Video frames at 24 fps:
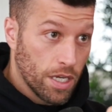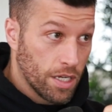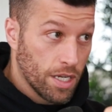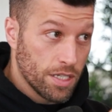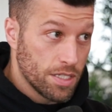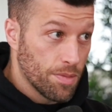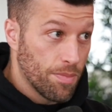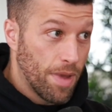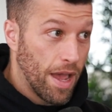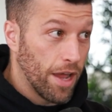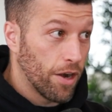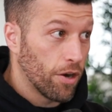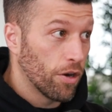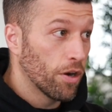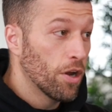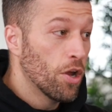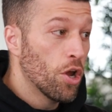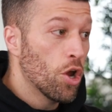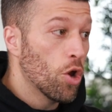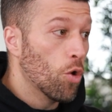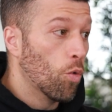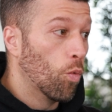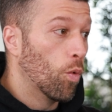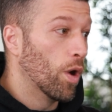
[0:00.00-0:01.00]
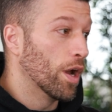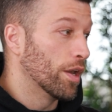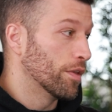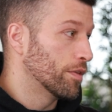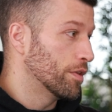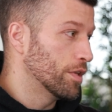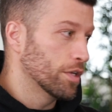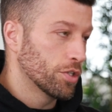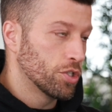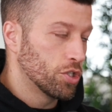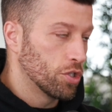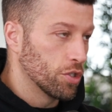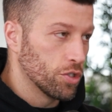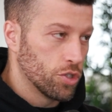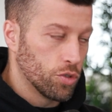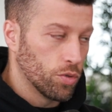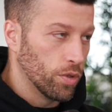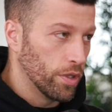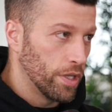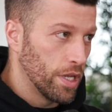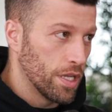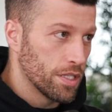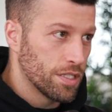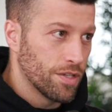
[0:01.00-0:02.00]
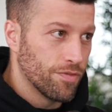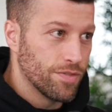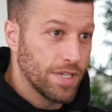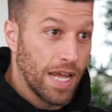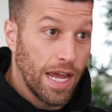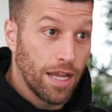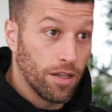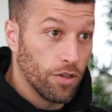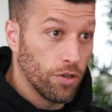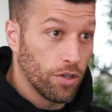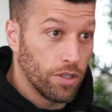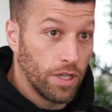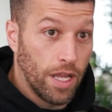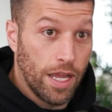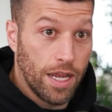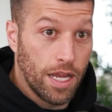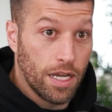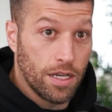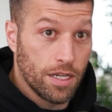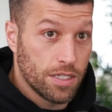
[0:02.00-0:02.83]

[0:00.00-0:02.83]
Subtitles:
It doesn't matter what the trillions of debt look like.